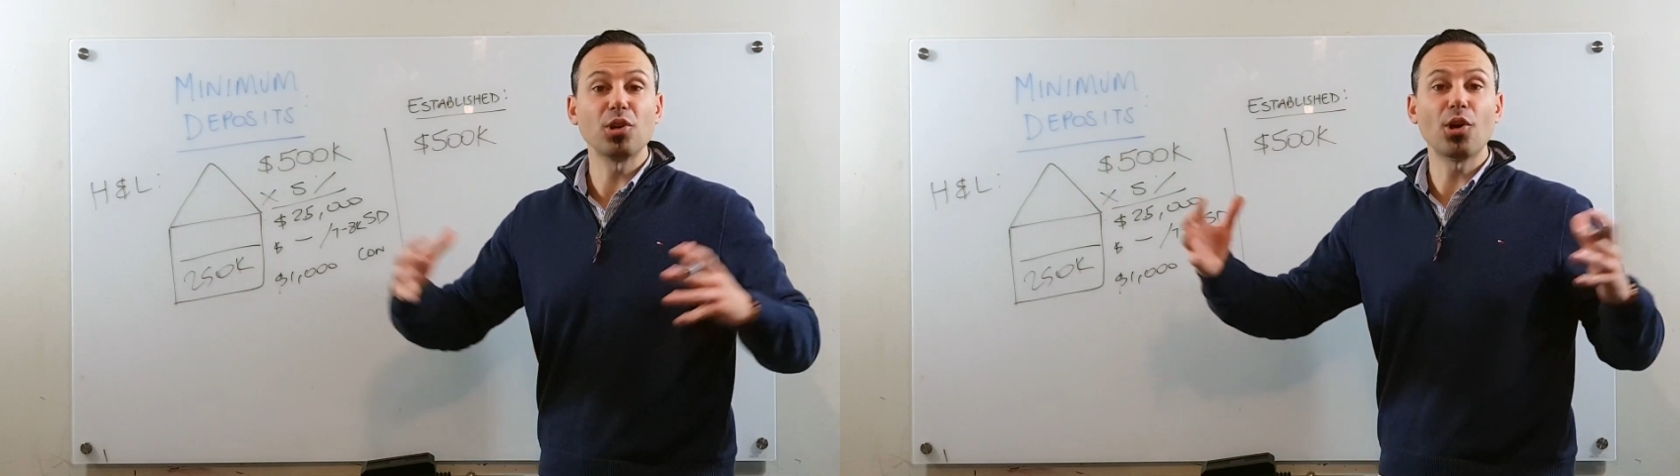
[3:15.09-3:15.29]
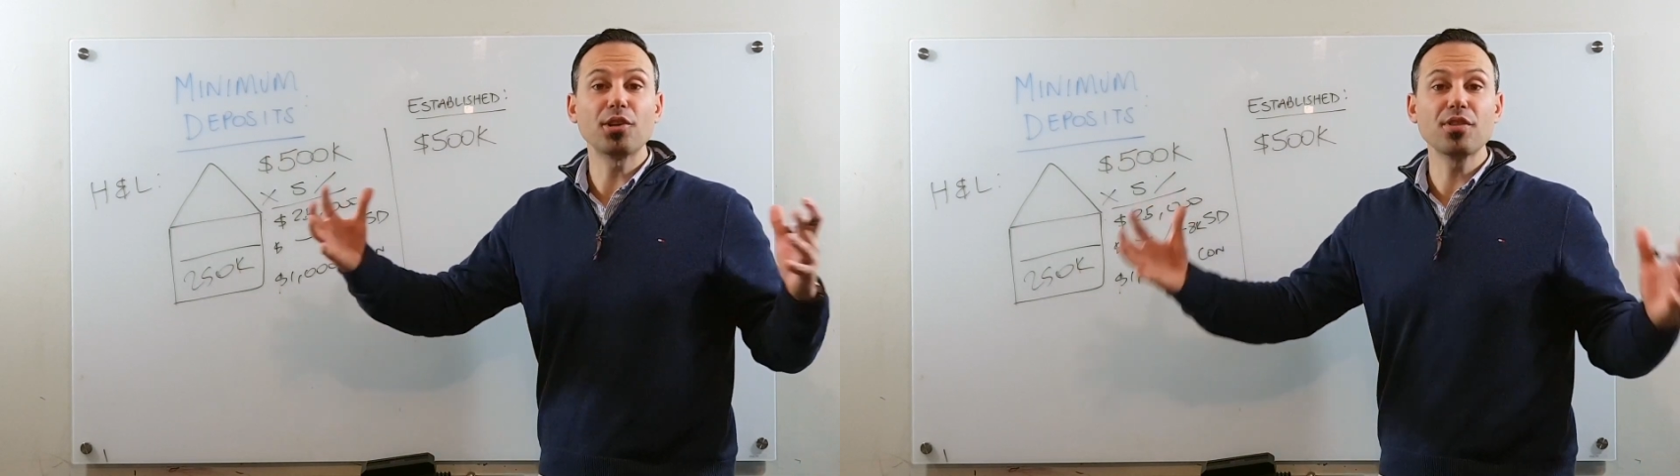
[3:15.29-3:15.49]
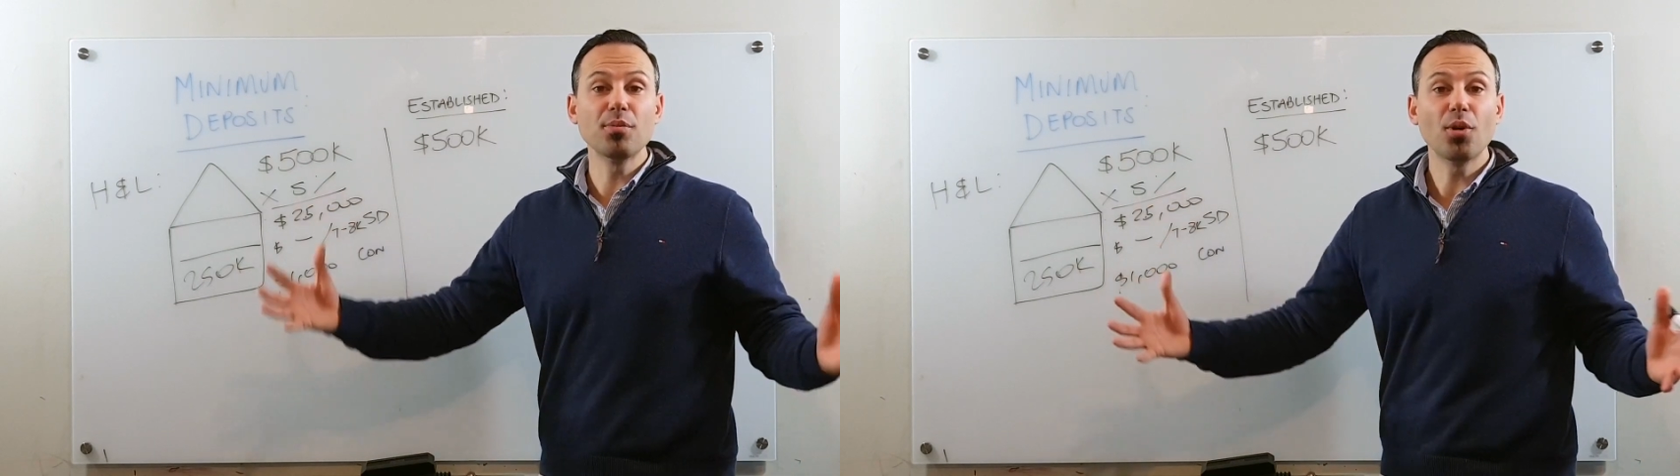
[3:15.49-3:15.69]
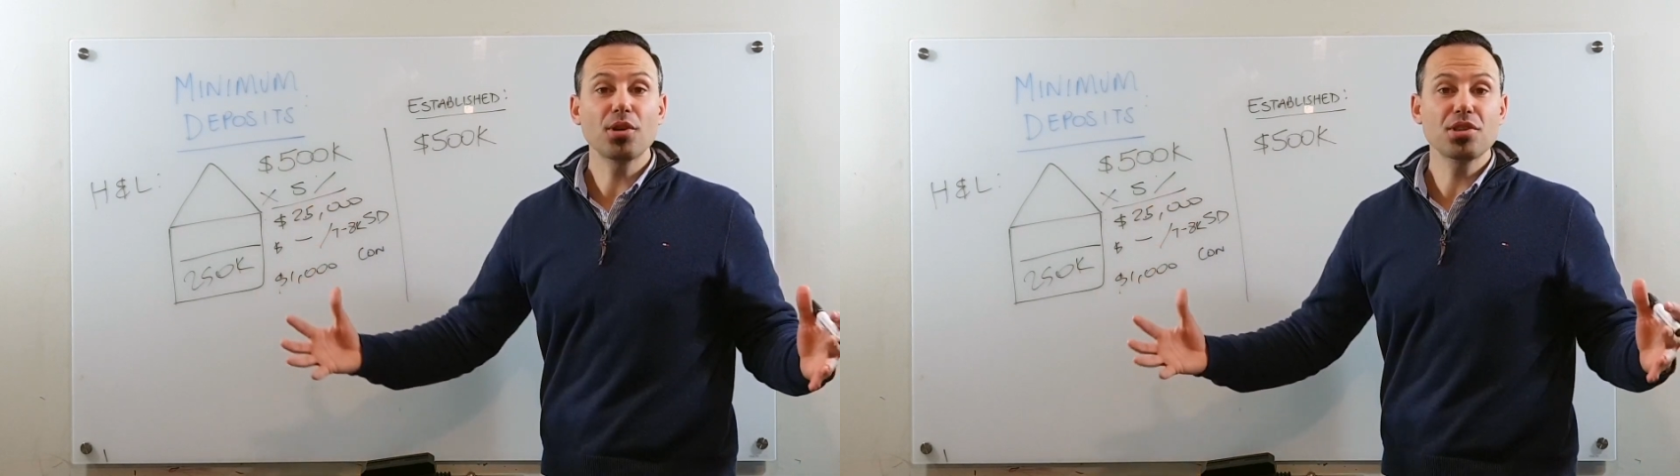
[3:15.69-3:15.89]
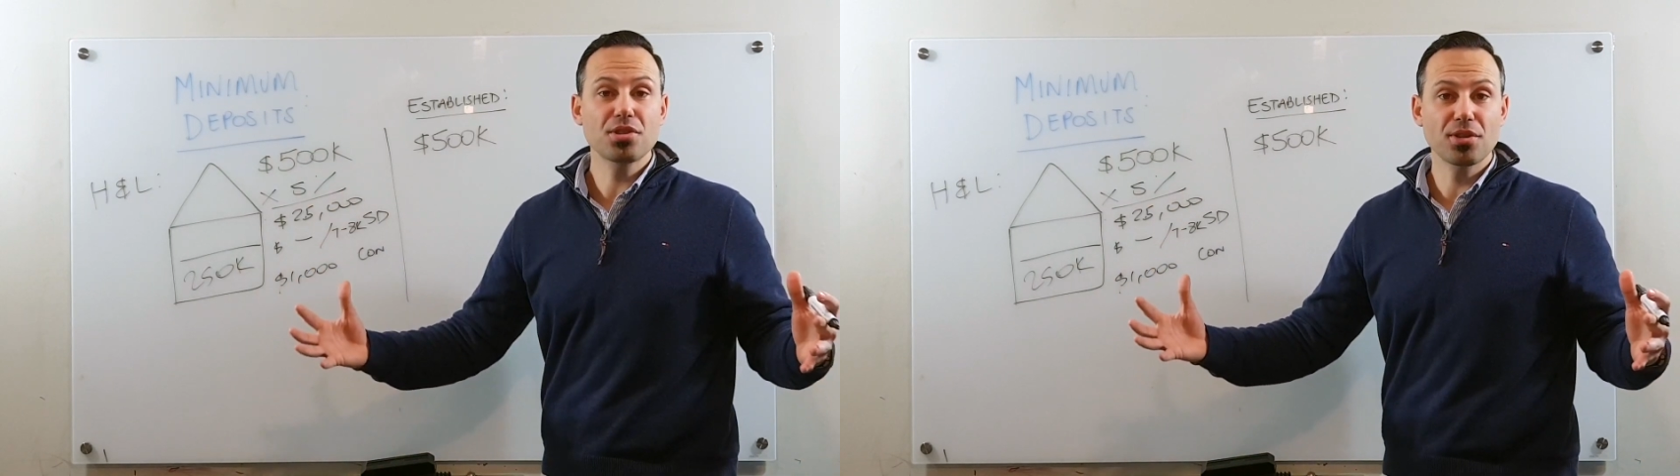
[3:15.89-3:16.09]
lot of the
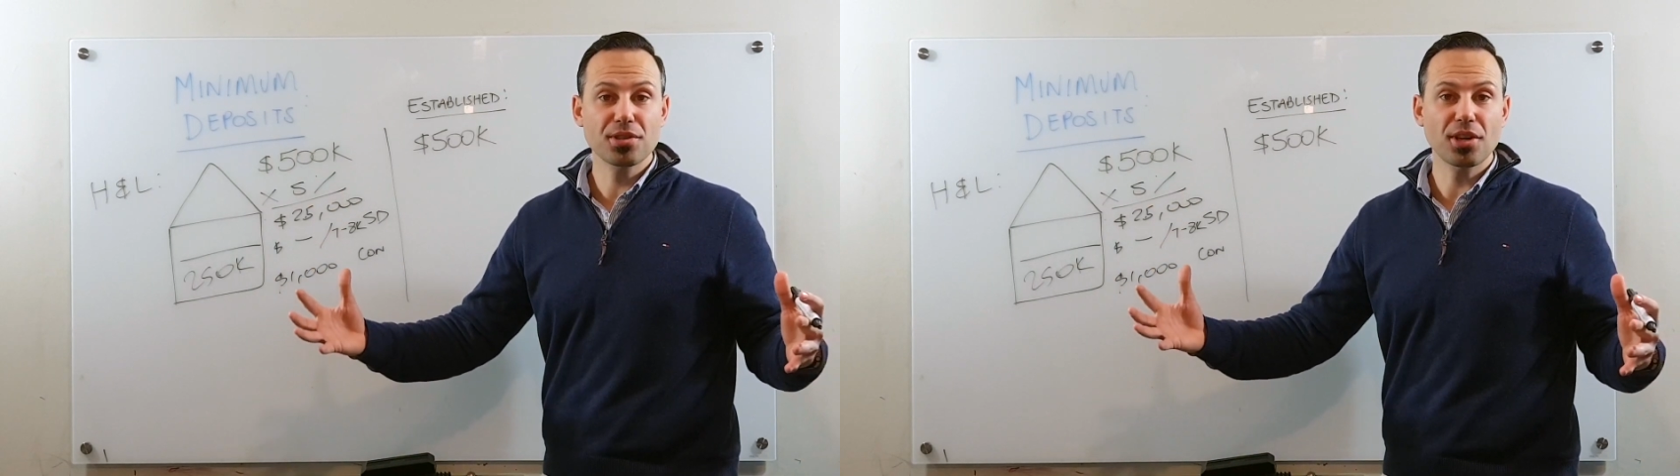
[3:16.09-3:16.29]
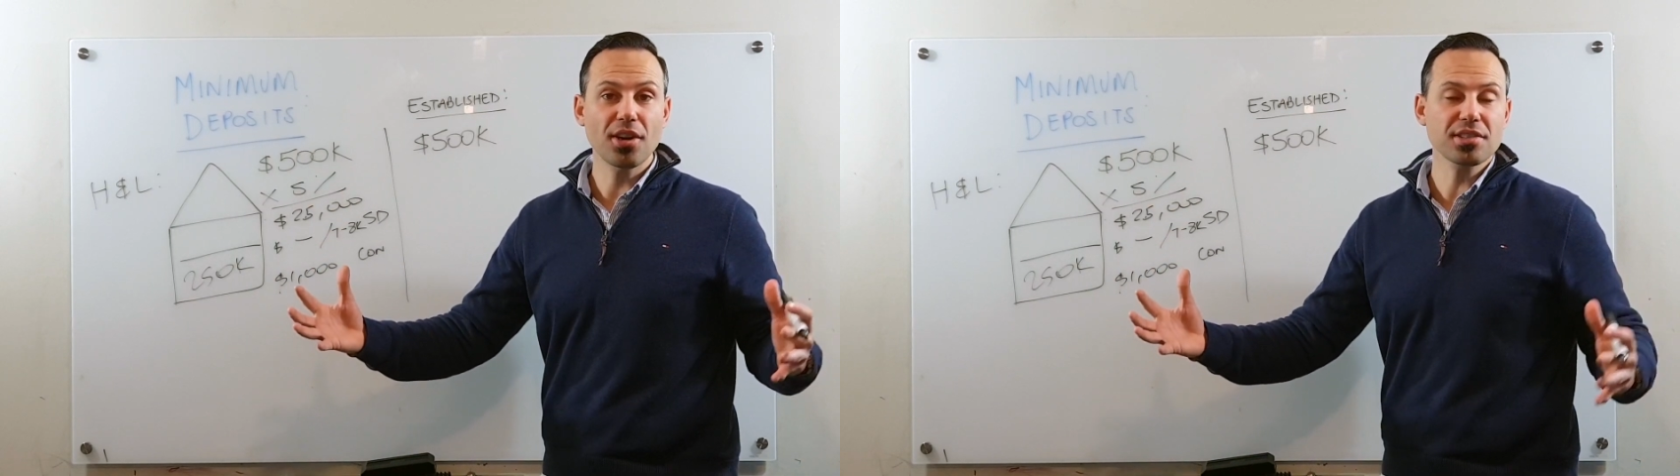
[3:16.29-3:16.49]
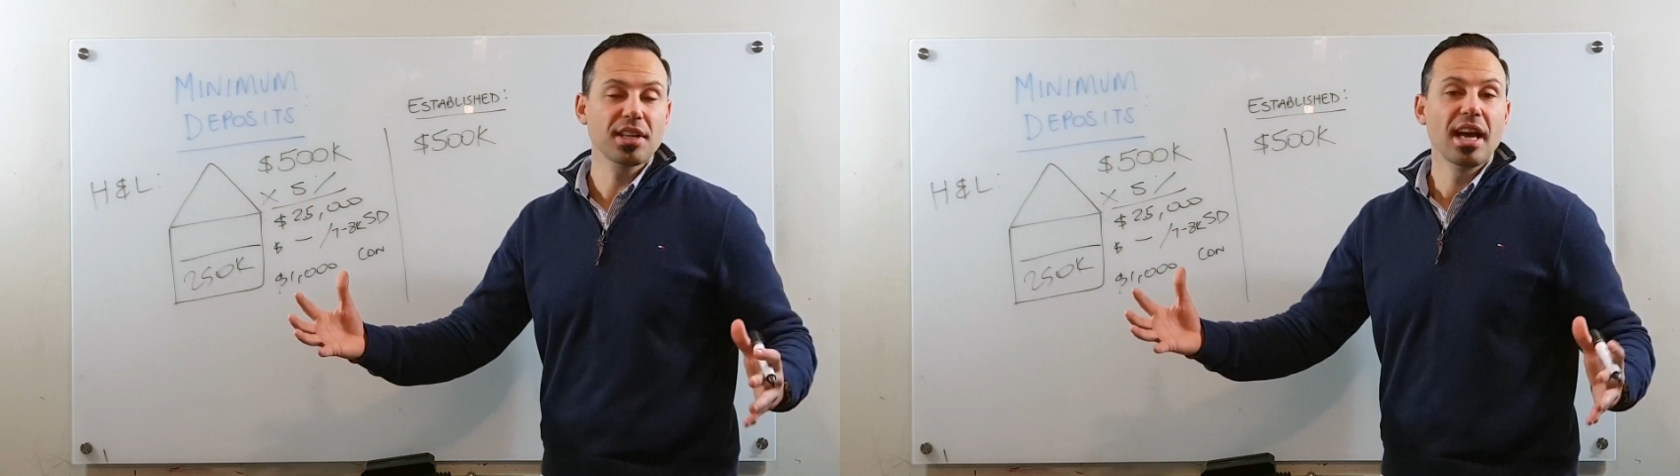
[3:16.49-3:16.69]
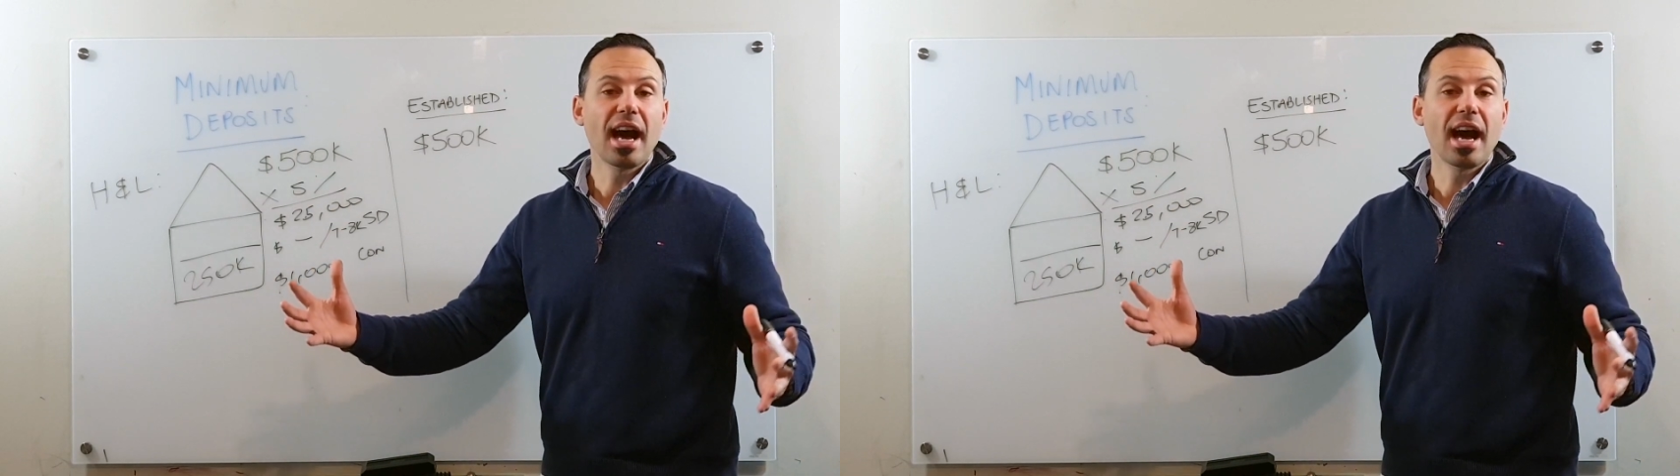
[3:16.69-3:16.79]
mortgage insurance costs,